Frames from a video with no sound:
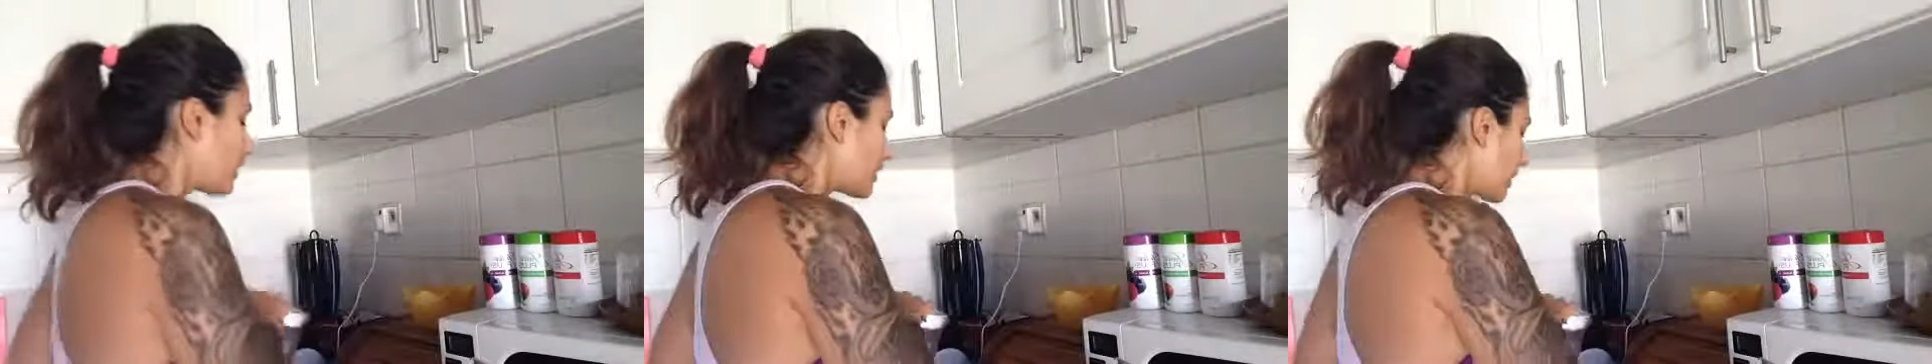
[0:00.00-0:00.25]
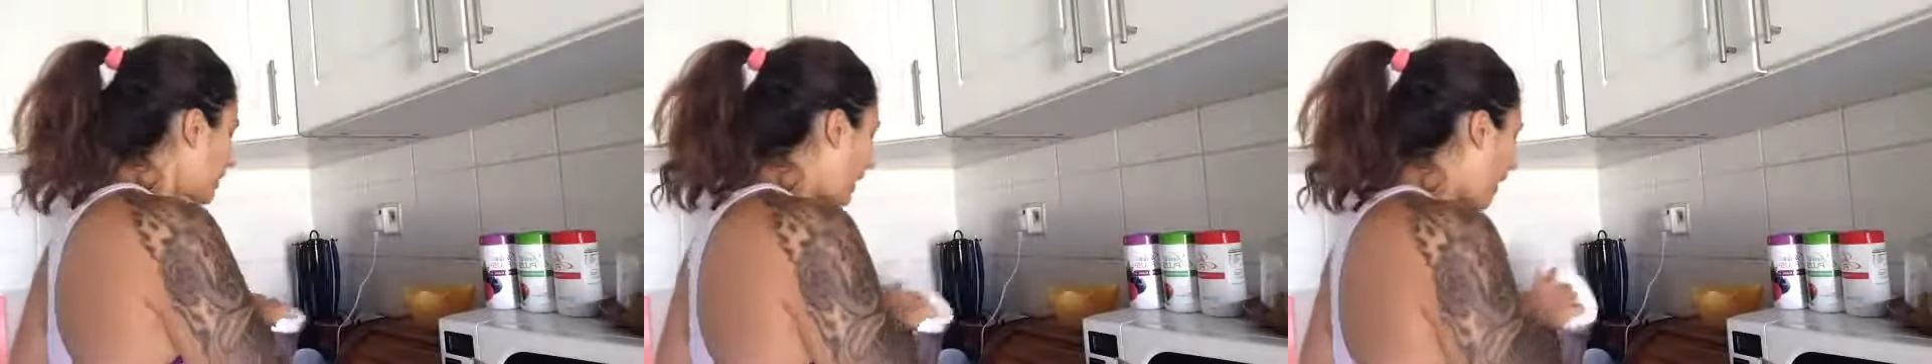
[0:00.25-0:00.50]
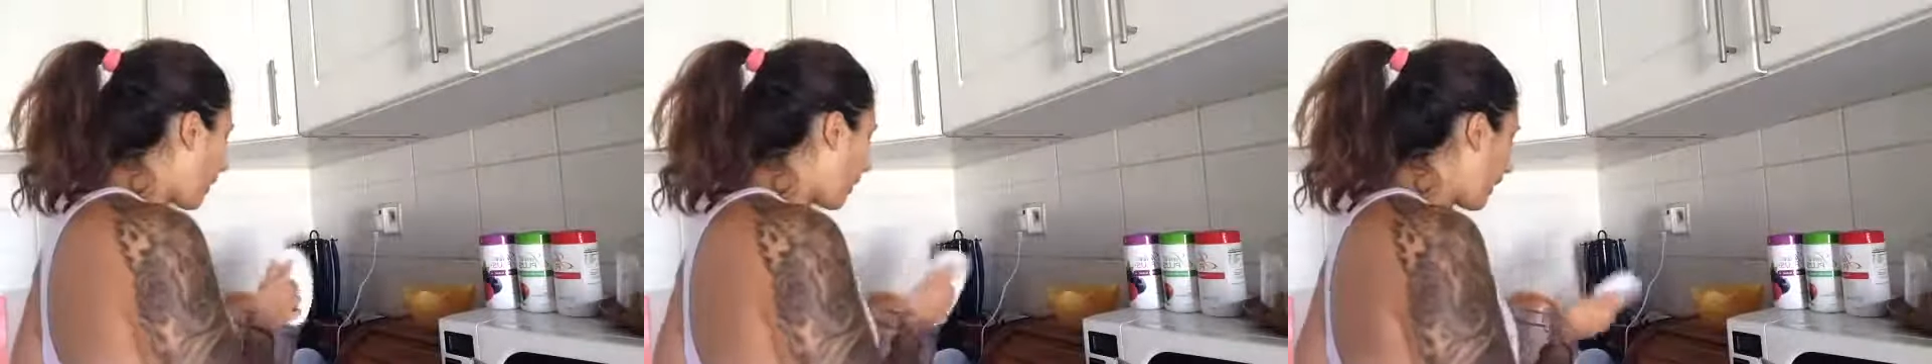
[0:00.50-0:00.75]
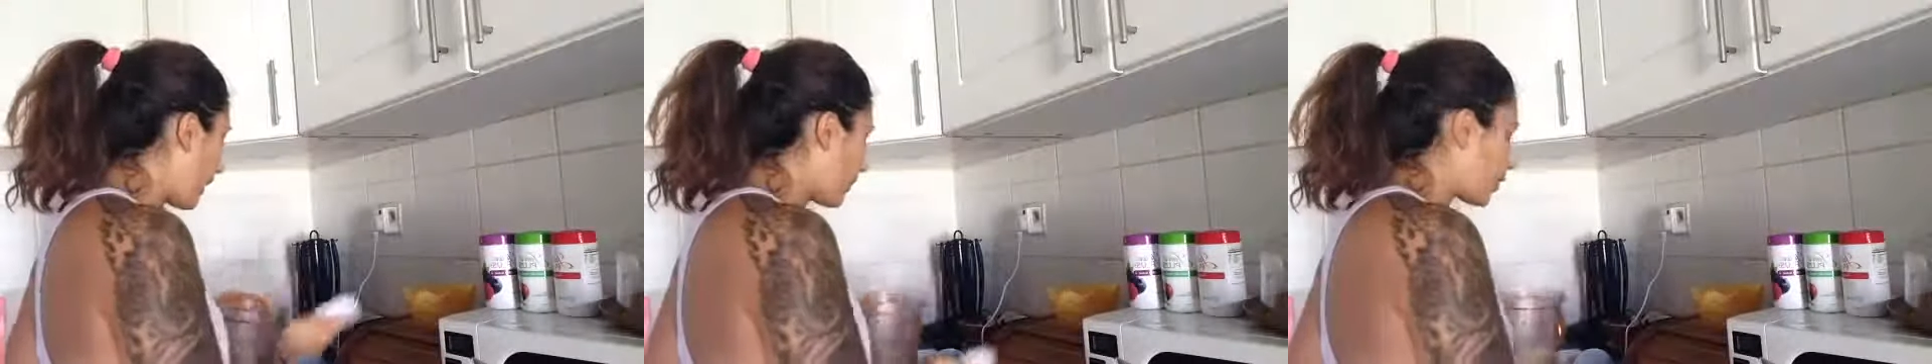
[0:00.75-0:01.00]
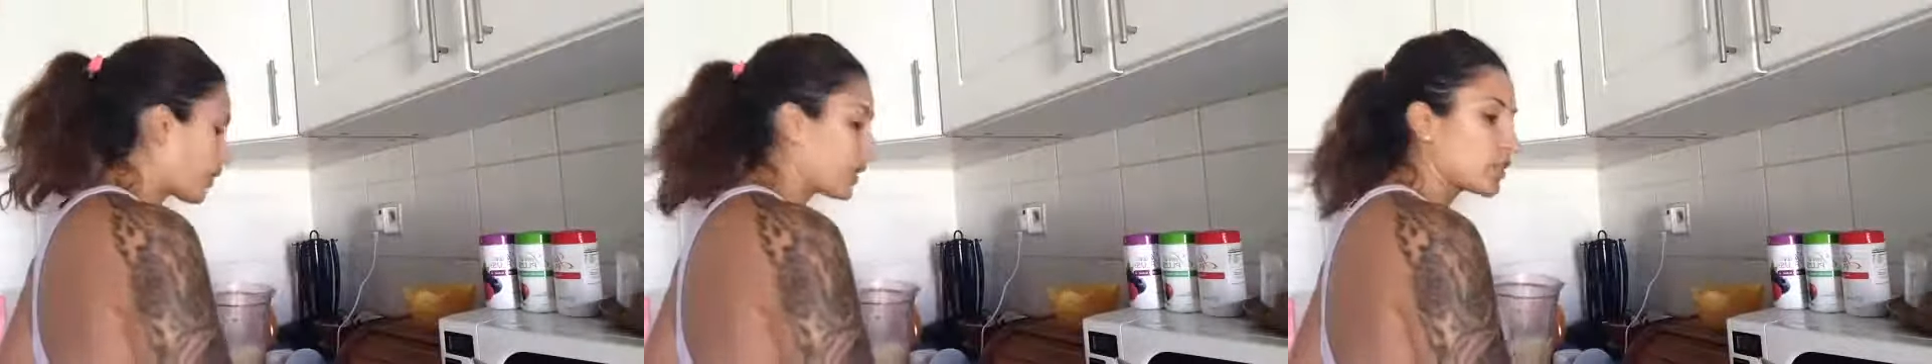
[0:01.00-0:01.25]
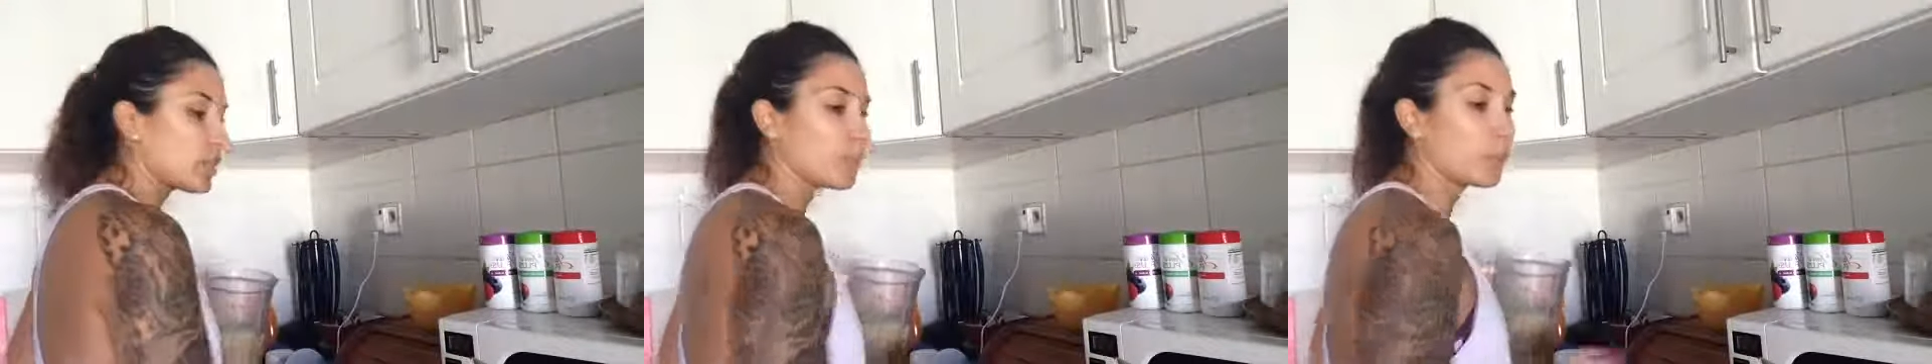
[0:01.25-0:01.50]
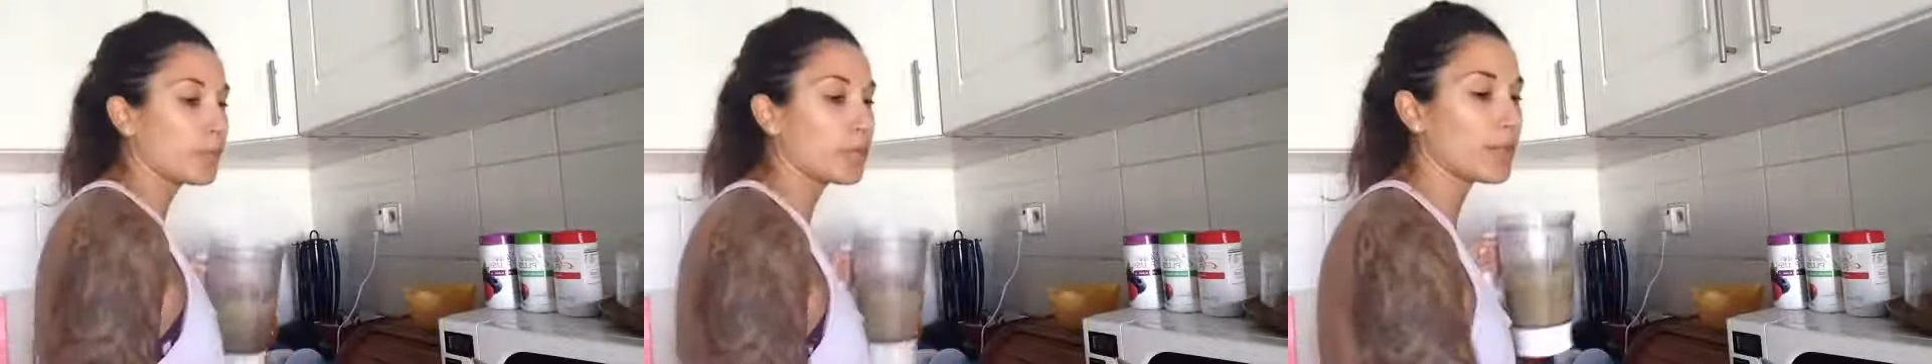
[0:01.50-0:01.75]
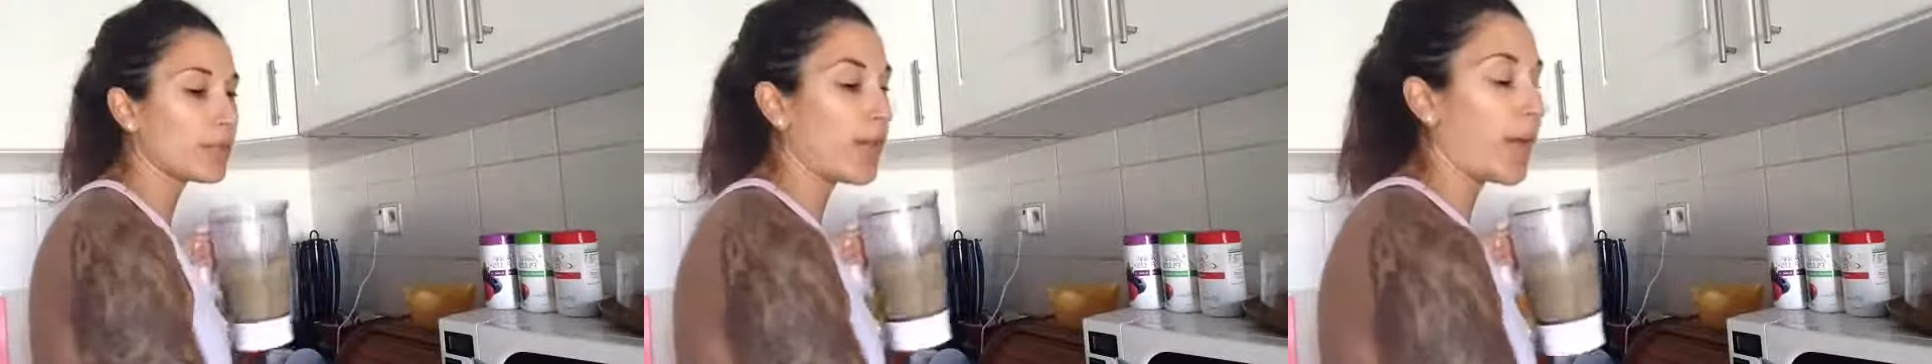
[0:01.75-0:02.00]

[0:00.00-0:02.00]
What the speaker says: So now I'm going to put